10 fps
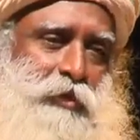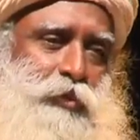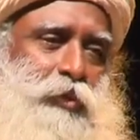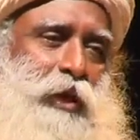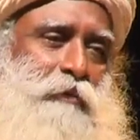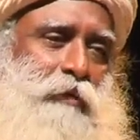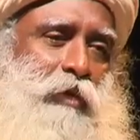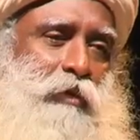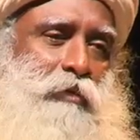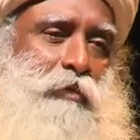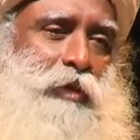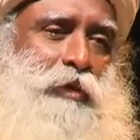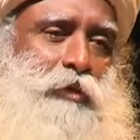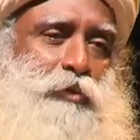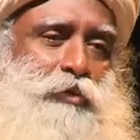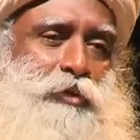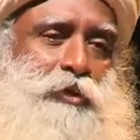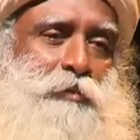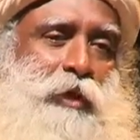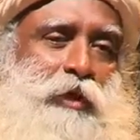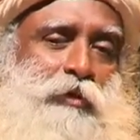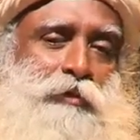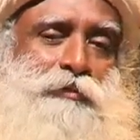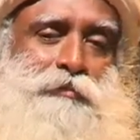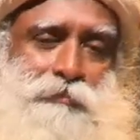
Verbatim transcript: you have not read the user's manual